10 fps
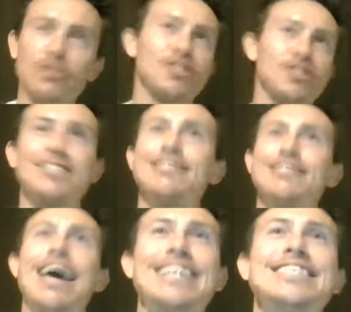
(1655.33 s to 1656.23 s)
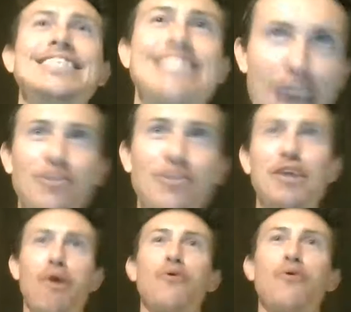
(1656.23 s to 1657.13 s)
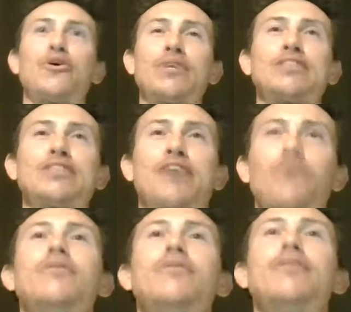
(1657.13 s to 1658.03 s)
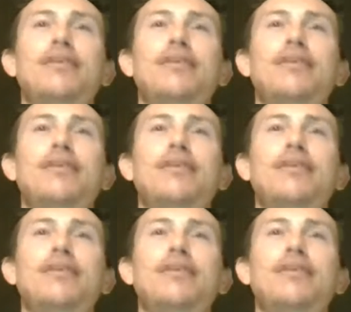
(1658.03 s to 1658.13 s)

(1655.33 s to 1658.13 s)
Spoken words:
just gets taken down like Mario in a tunnel.